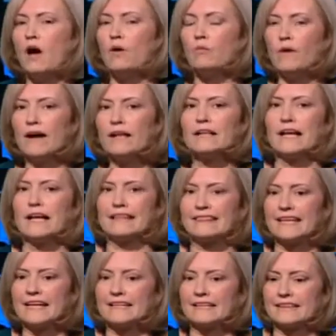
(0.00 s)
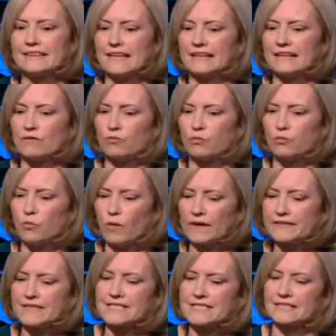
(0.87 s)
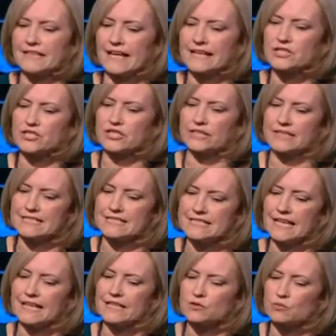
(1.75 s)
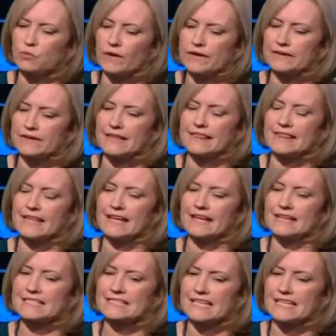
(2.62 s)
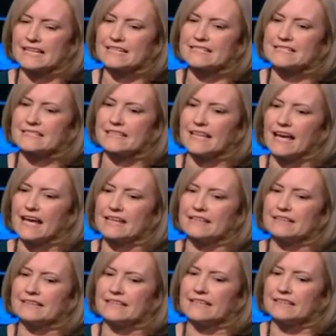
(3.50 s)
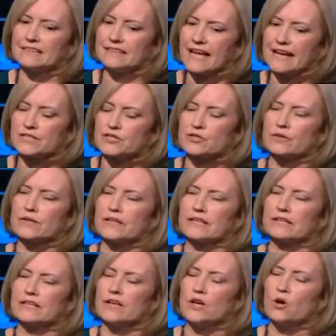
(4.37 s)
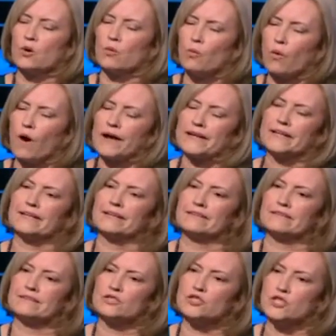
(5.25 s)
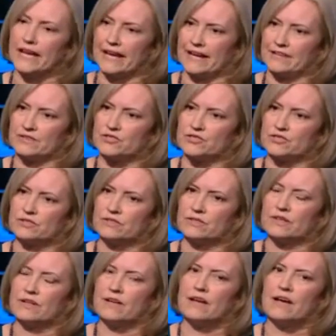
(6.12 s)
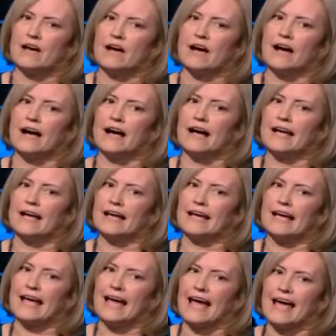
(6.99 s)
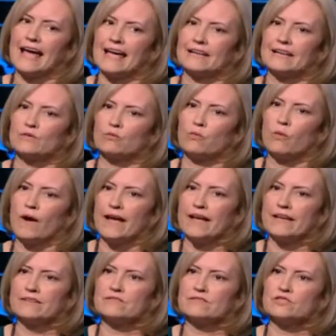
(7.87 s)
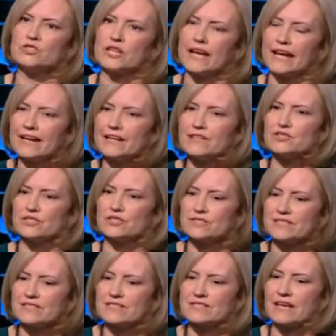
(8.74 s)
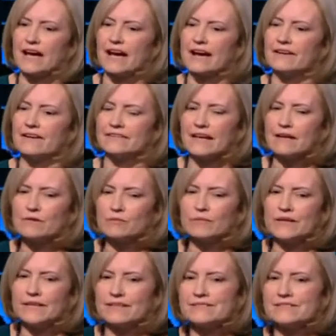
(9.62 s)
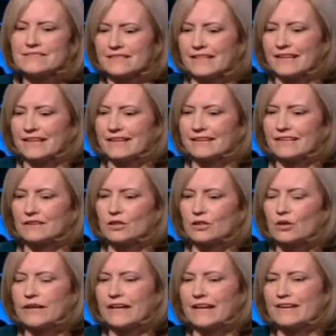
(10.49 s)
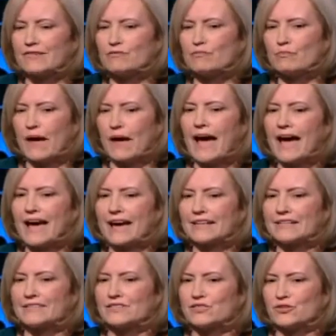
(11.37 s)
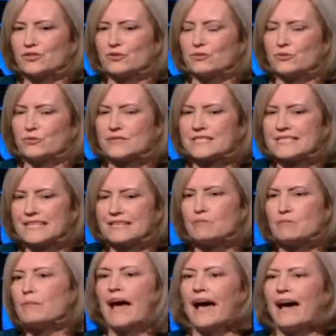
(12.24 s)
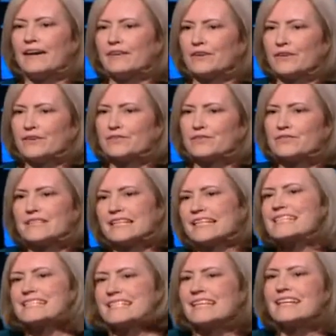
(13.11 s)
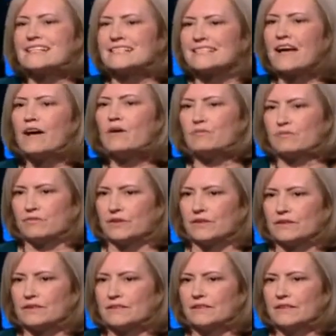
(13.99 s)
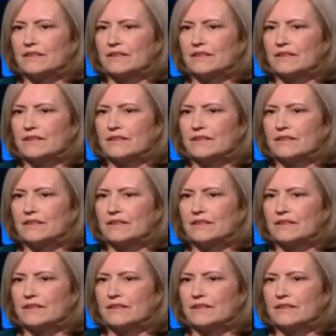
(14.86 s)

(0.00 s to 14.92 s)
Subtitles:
Well, I think that what this election can tell us, one of the things, is that the electorate wanted change. And when change is desired, that means that looking back to see patterns isn't as helpful.